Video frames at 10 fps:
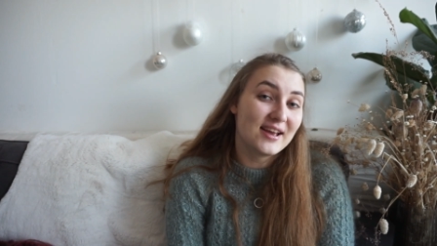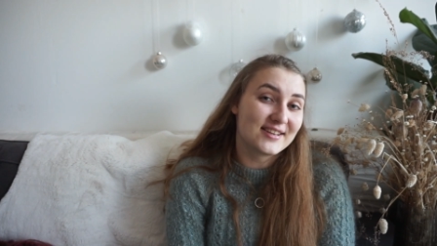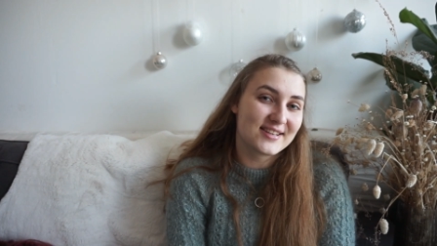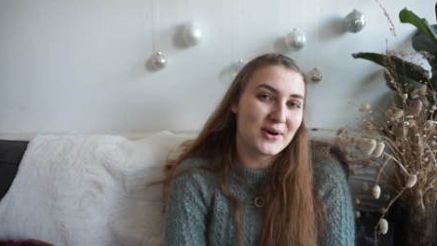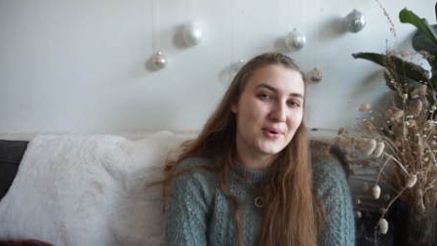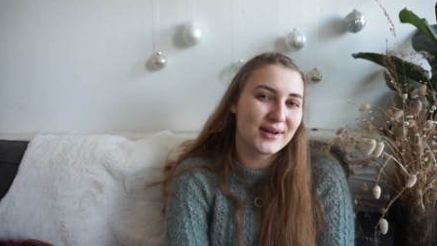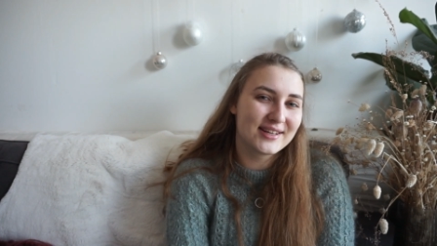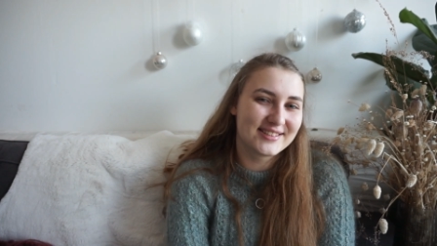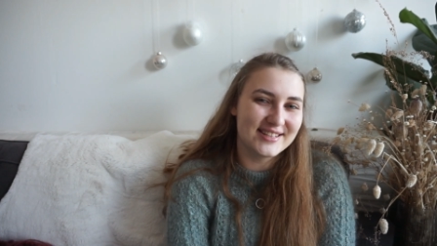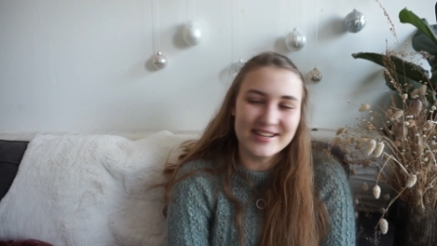So you
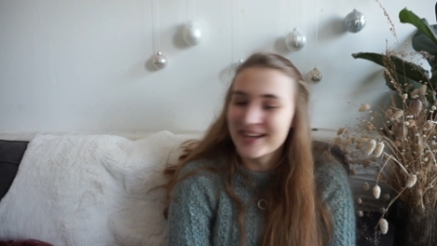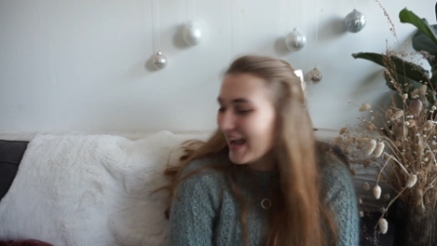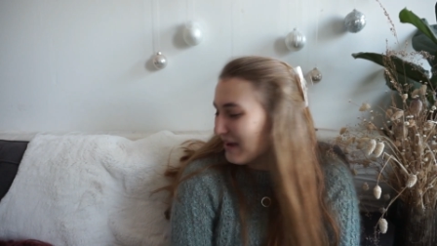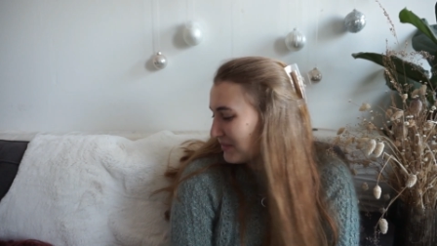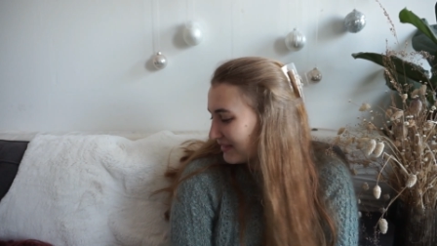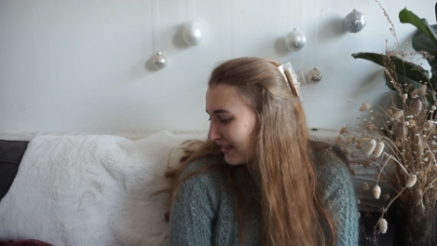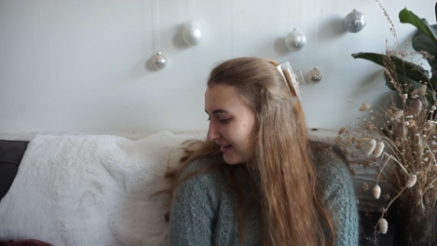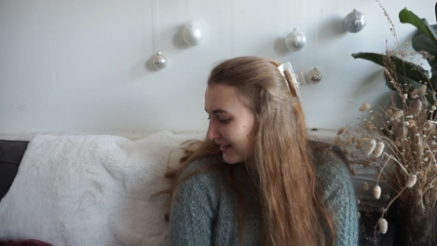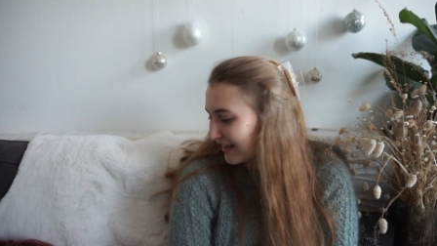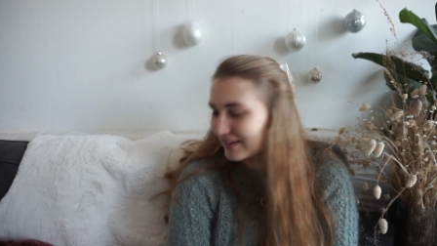see, then
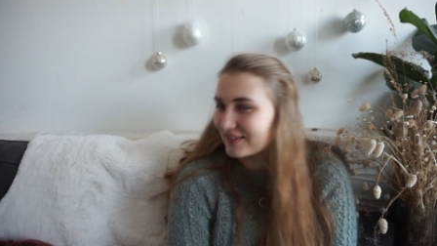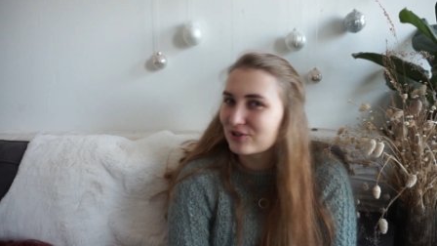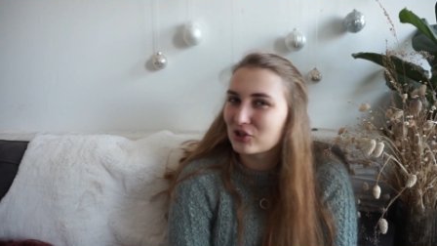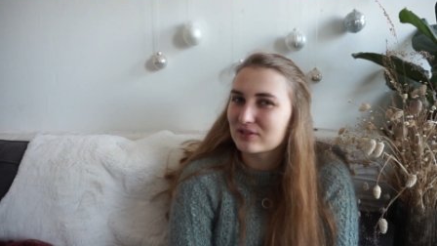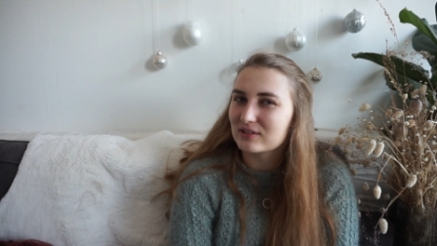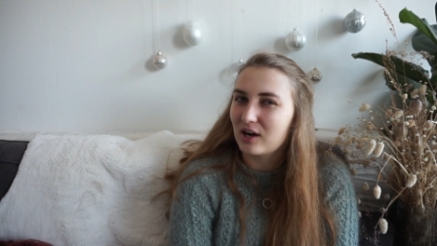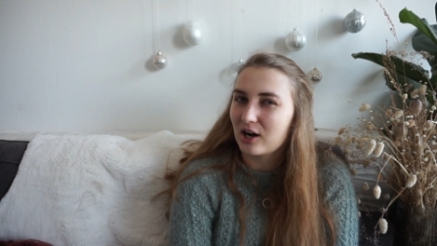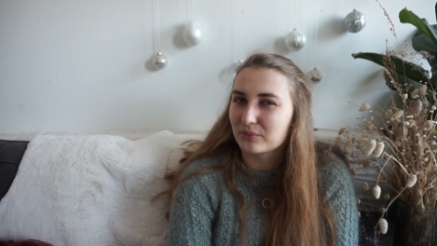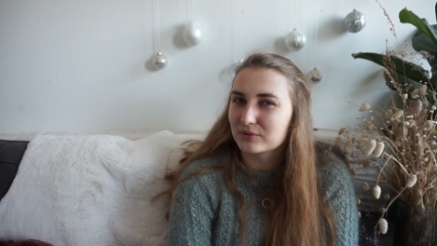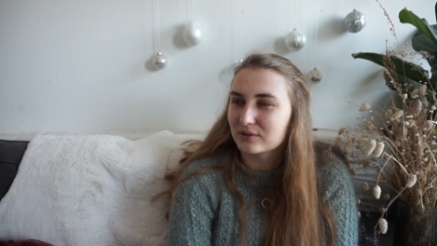again it's just the
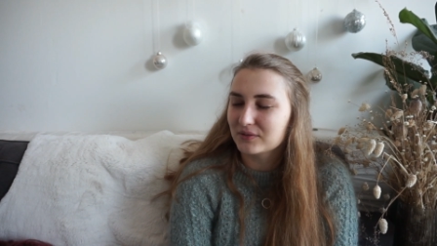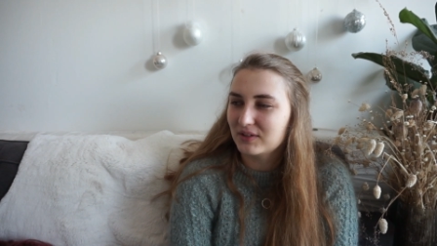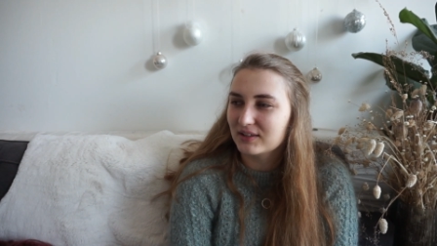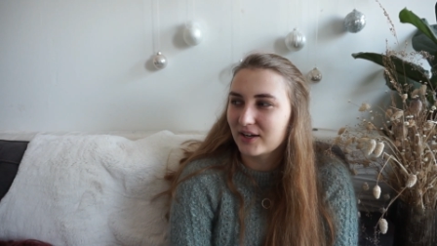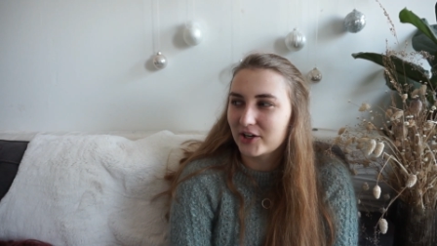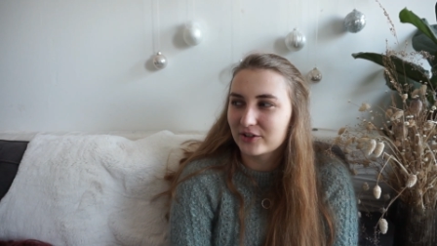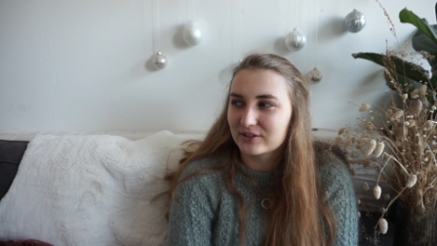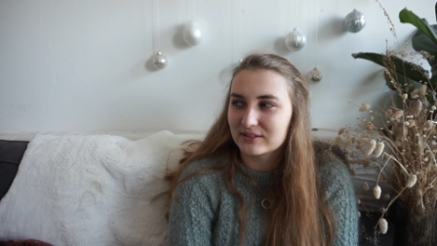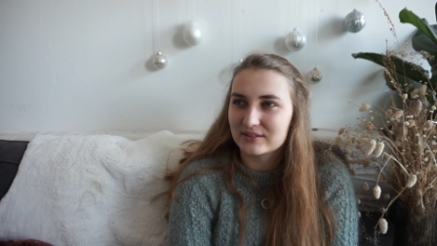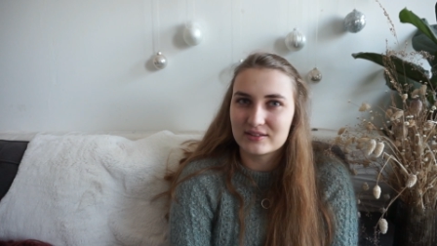arms, so if the dye lot
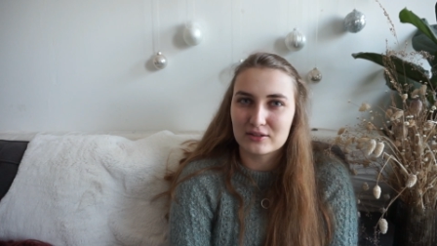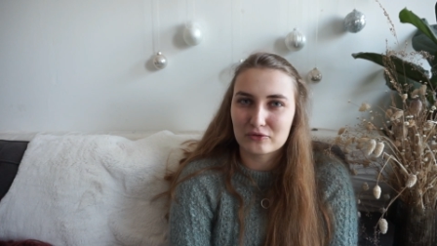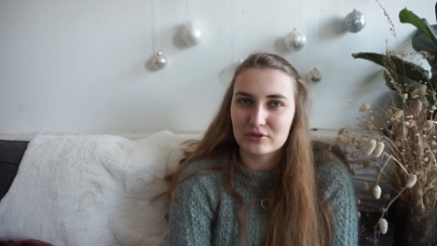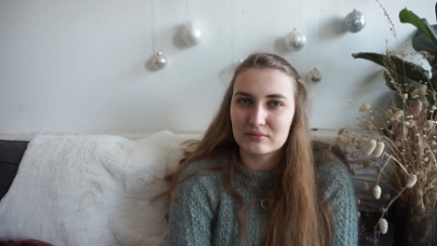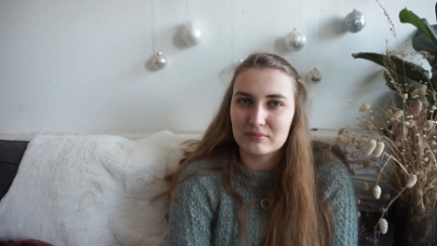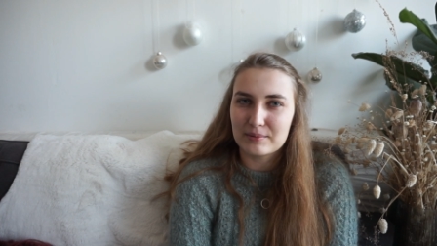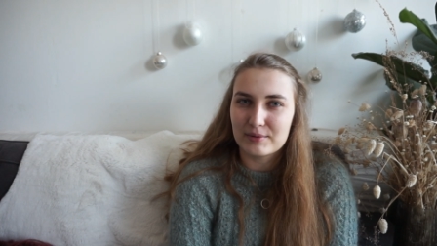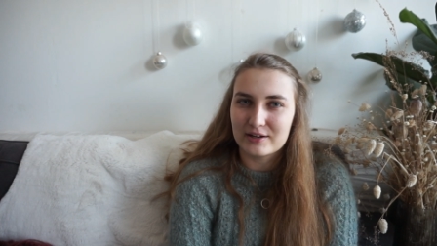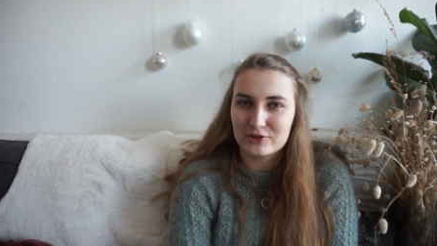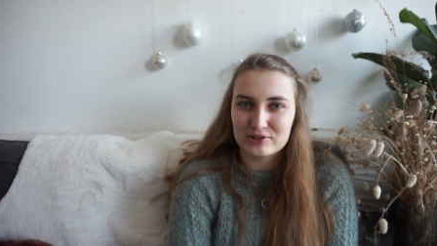is different, maybe
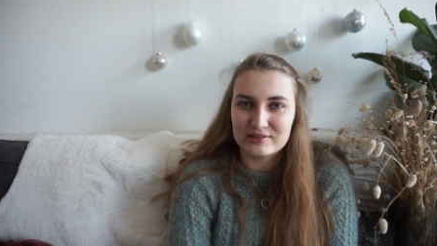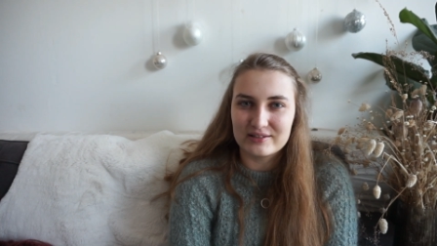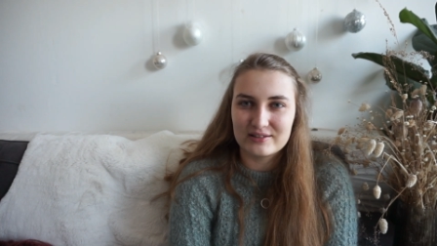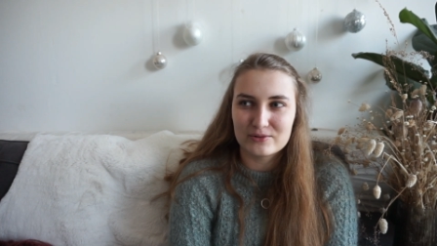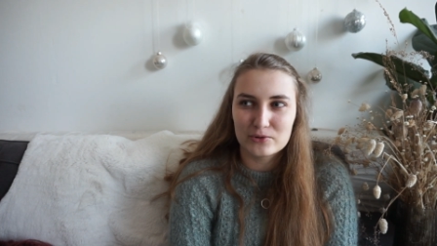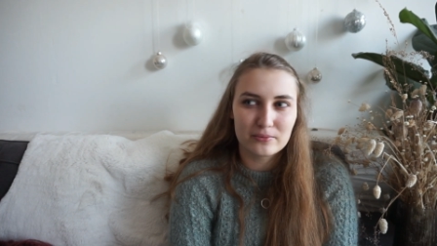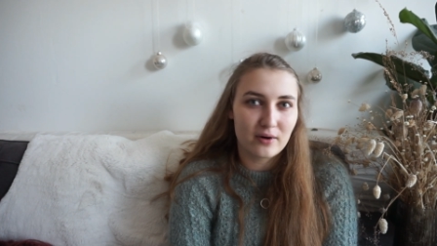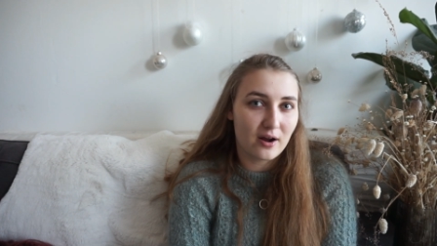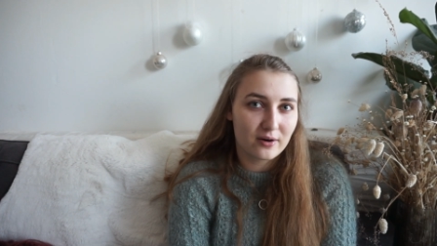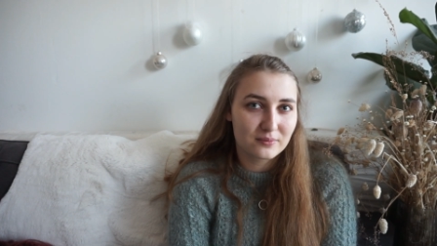I just knit the 2
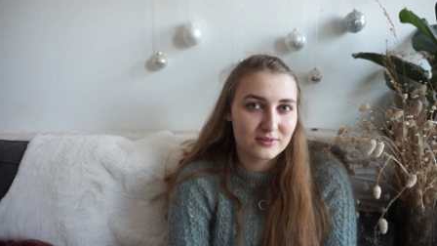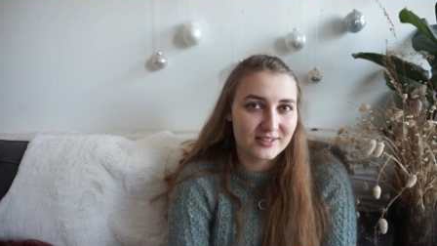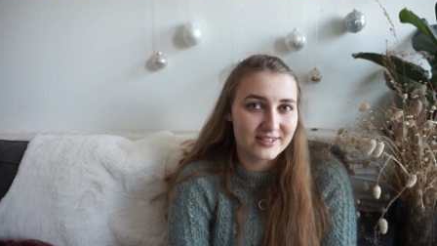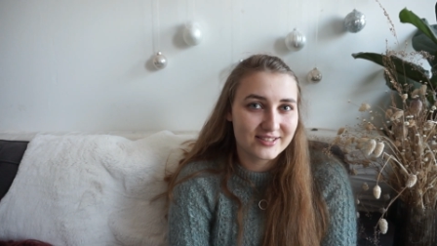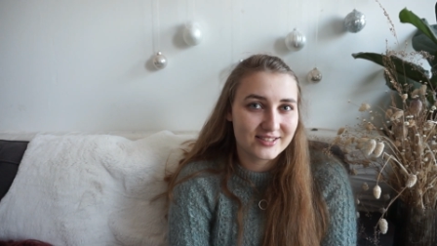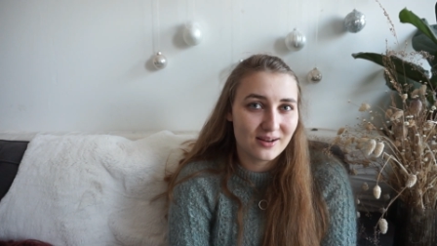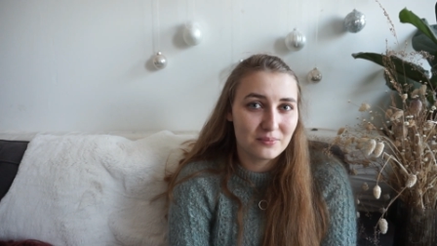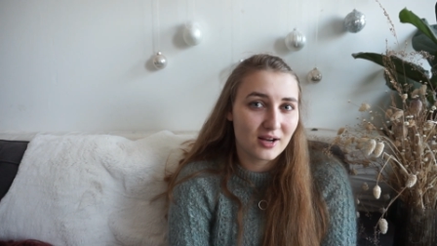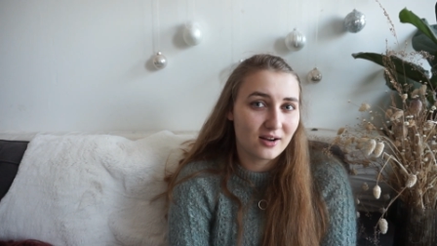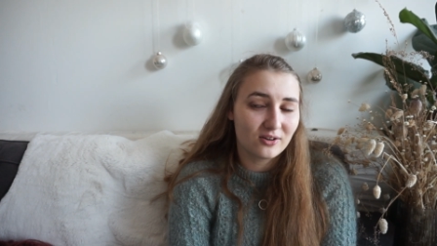arms in the same
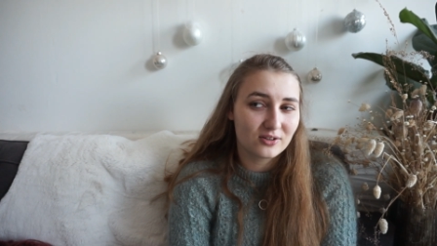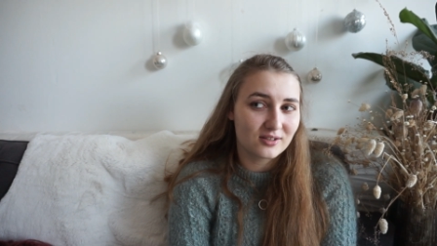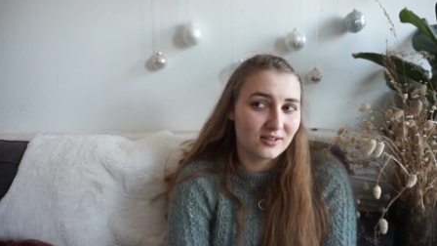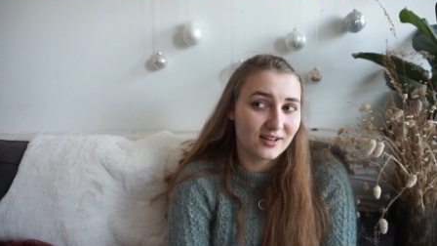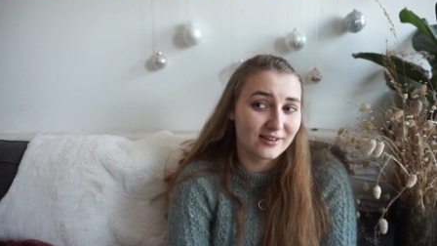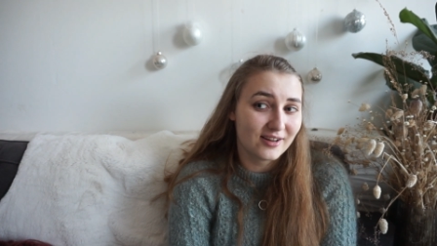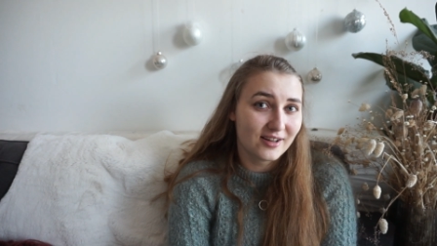dye lot and then